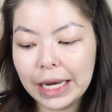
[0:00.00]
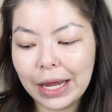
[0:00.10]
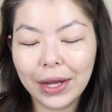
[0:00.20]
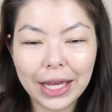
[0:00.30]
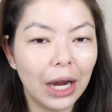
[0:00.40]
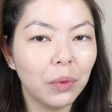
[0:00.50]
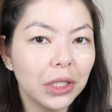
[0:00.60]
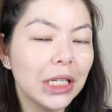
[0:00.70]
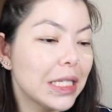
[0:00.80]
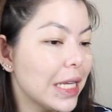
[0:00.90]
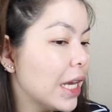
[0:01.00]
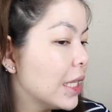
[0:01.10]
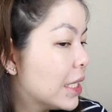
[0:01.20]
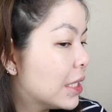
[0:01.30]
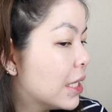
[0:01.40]
Now, I can't really
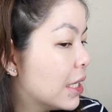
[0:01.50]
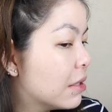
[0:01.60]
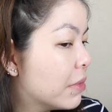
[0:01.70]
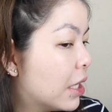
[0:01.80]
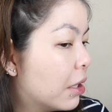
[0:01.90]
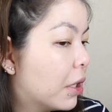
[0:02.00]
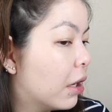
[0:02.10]
say this is medium